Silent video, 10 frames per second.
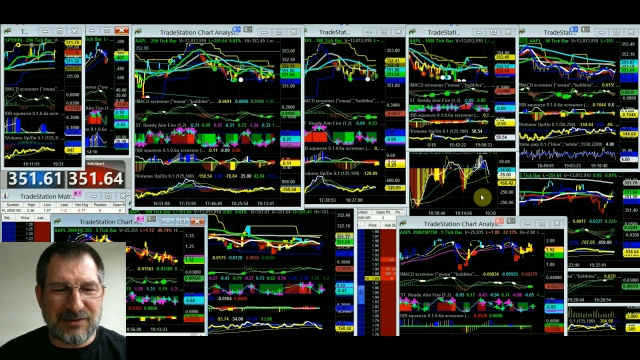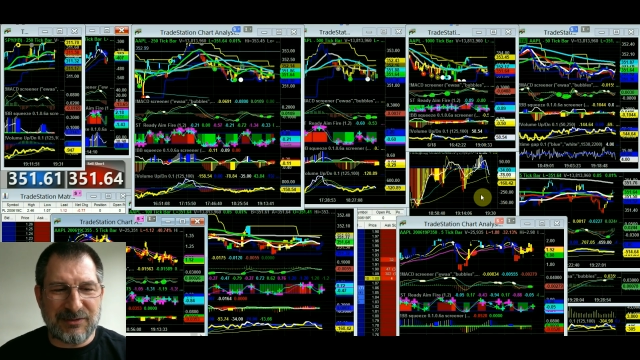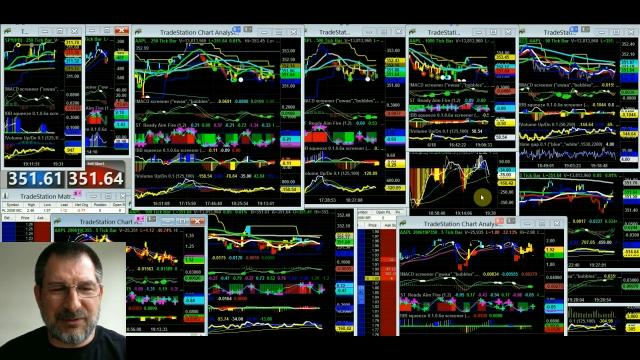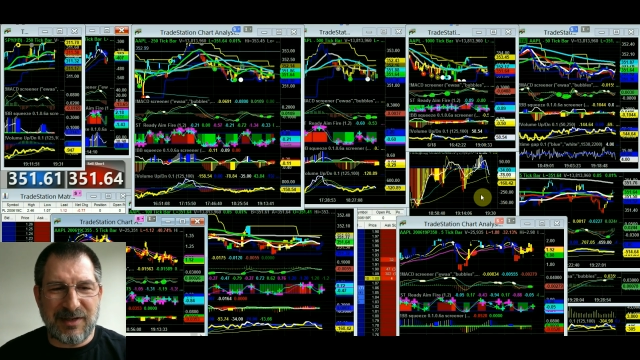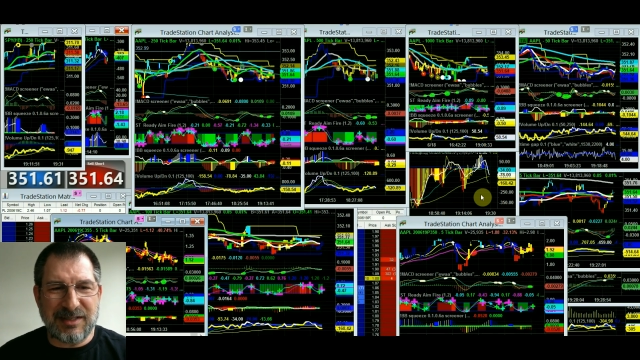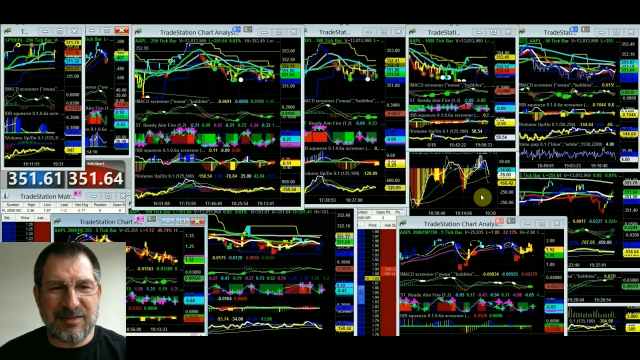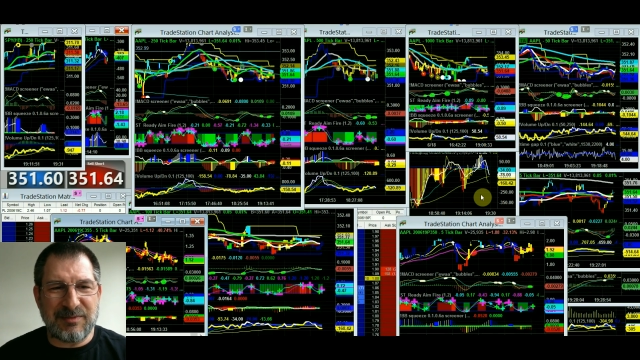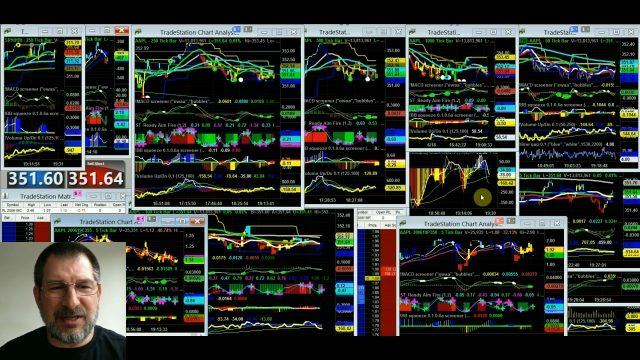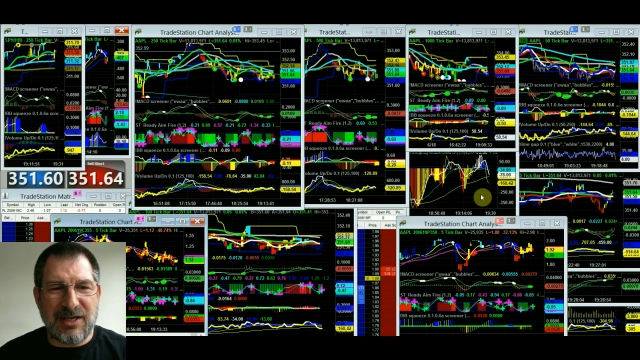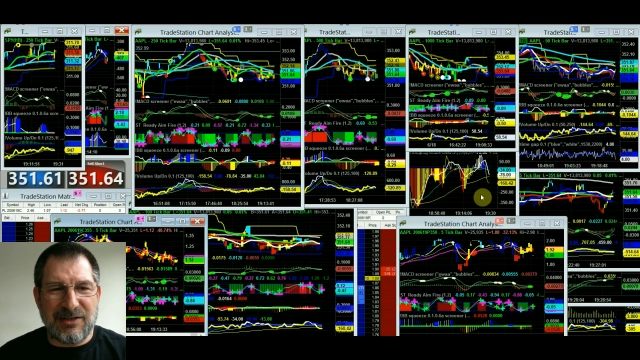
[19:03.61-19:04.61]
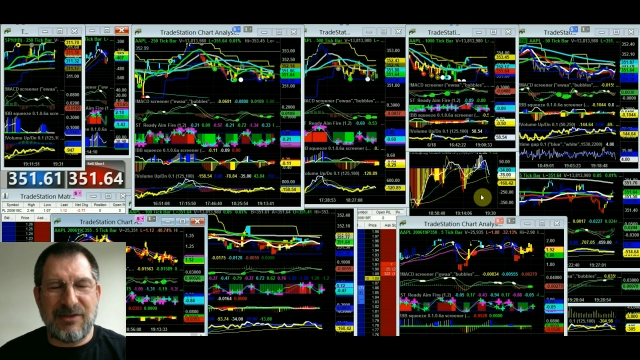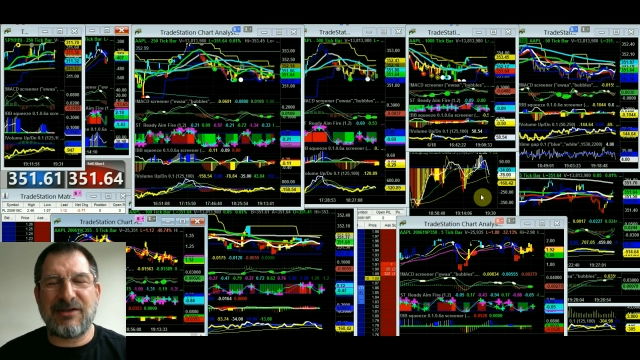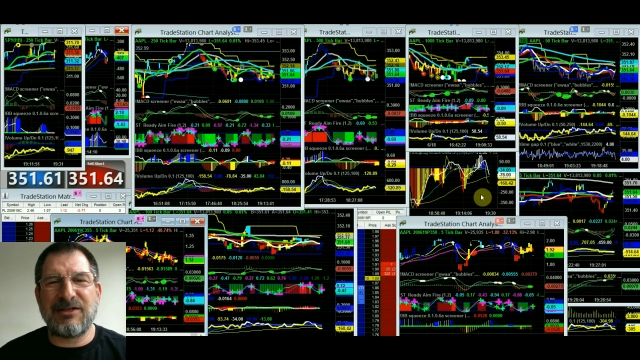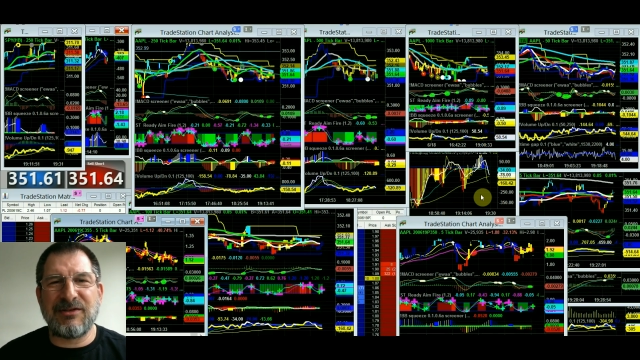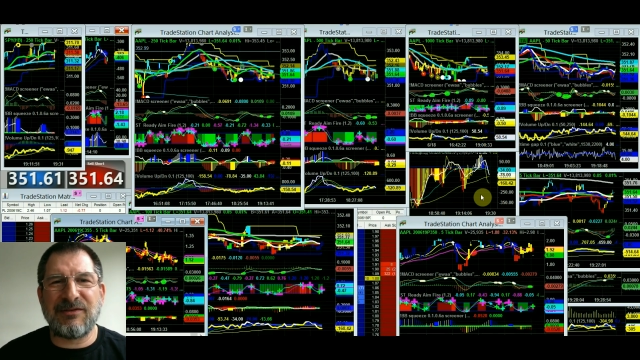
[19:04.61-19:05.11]
It sort of ends up,
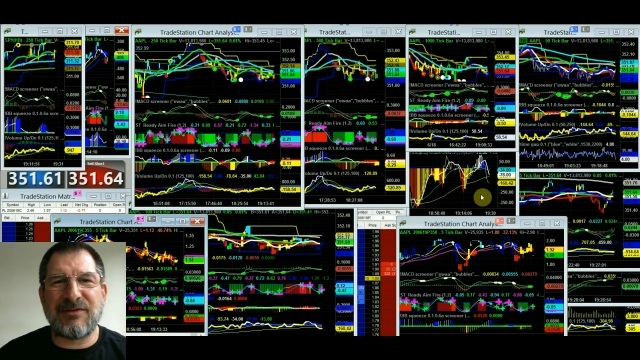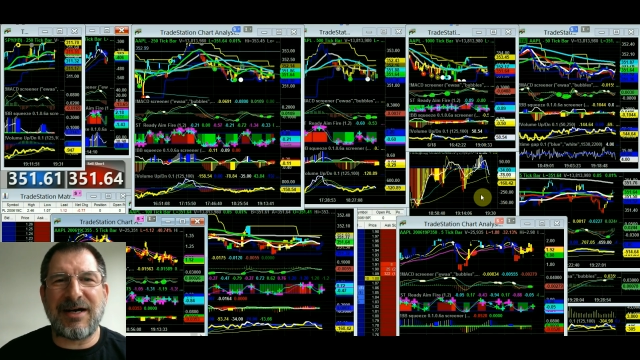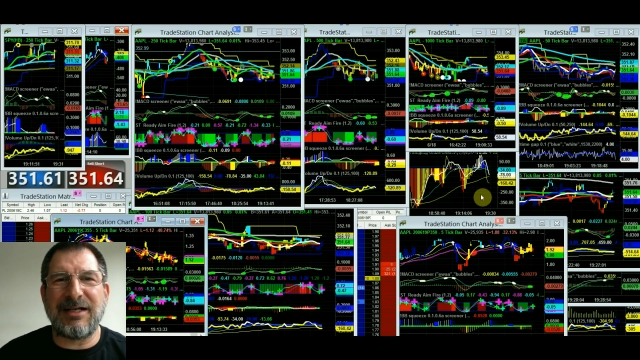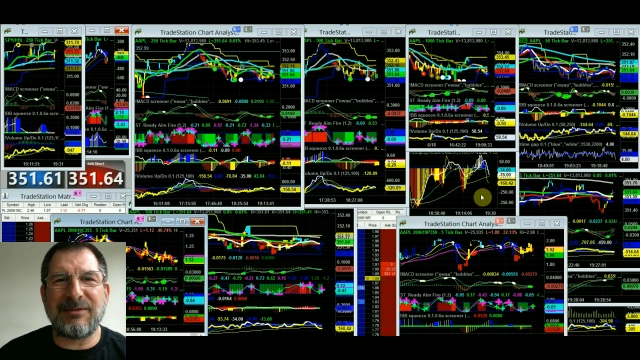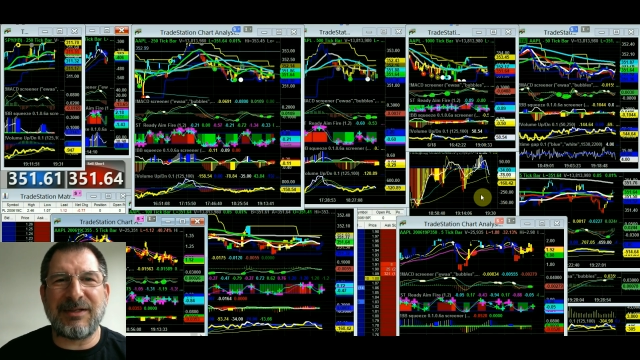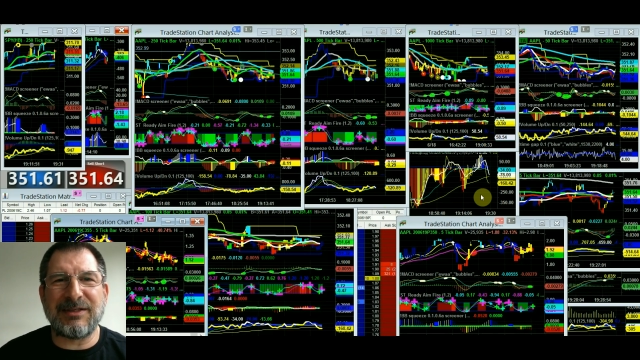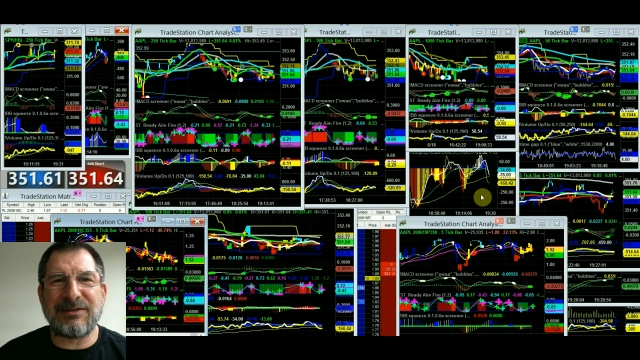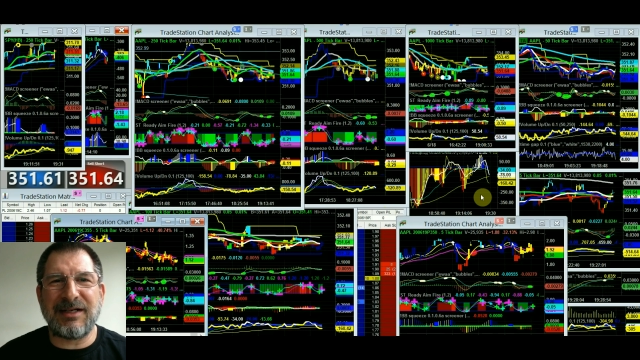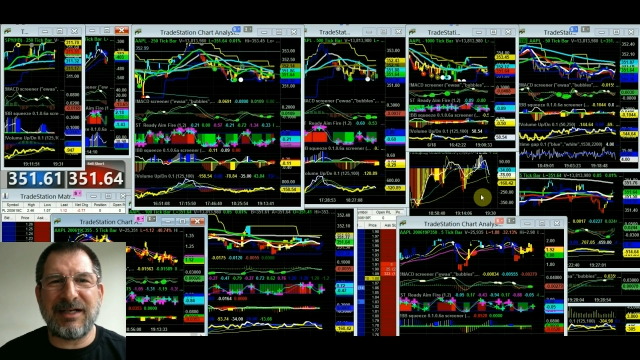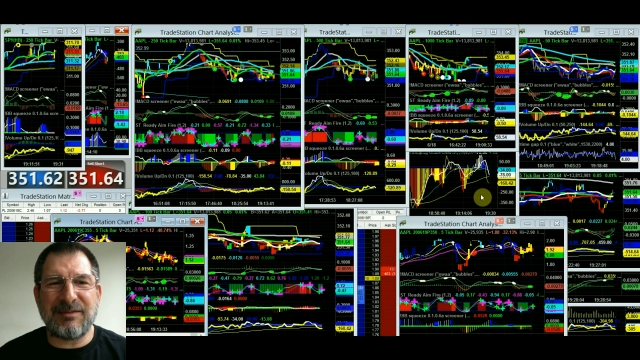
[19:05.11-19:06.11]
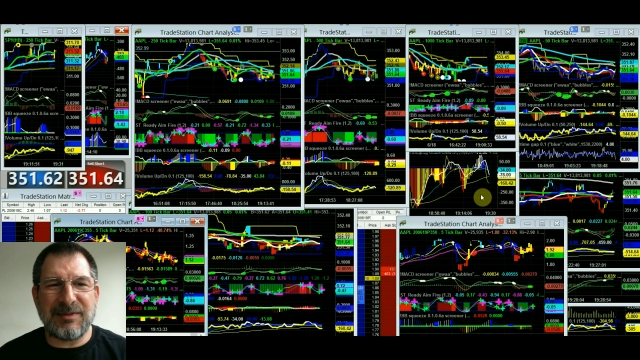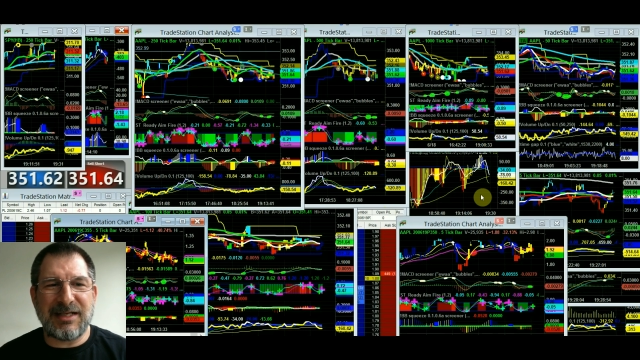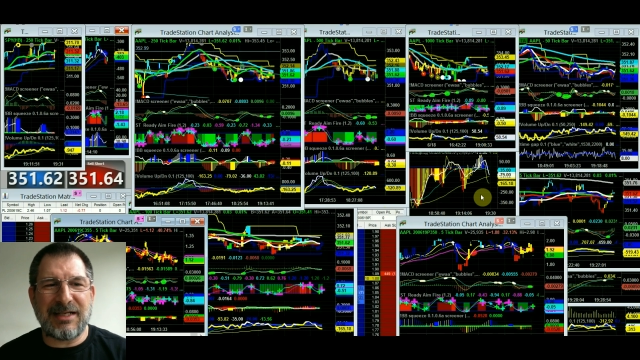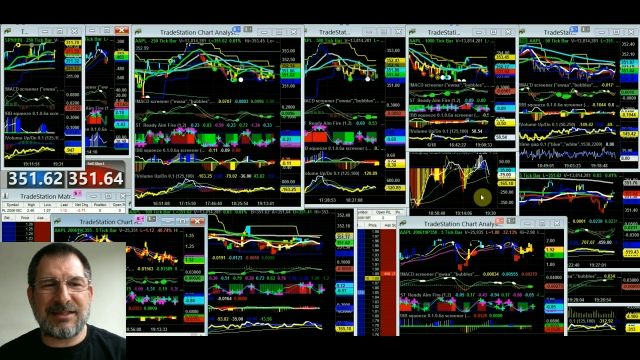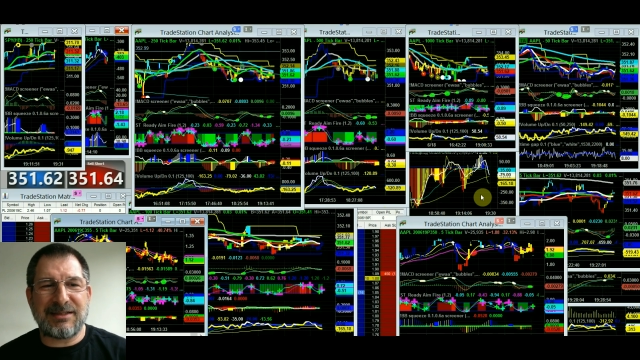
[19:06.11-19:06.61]
you can do the follow-on trade, but